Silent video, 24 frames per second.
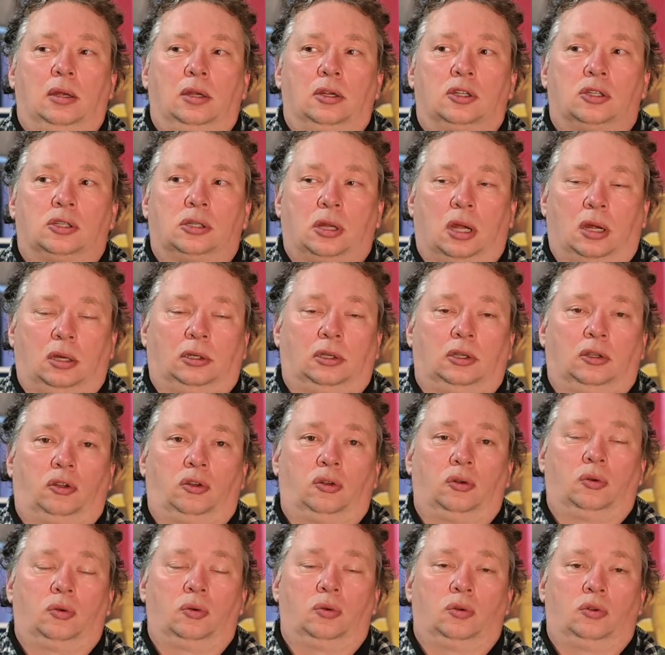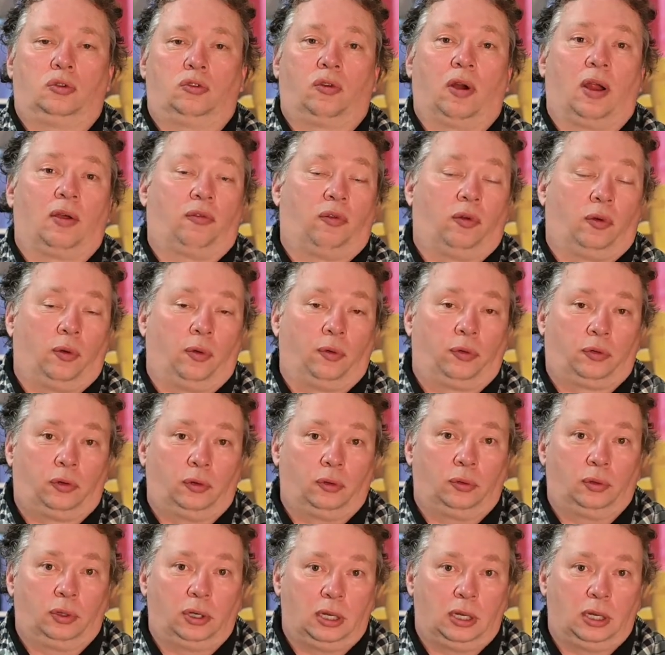started to travel to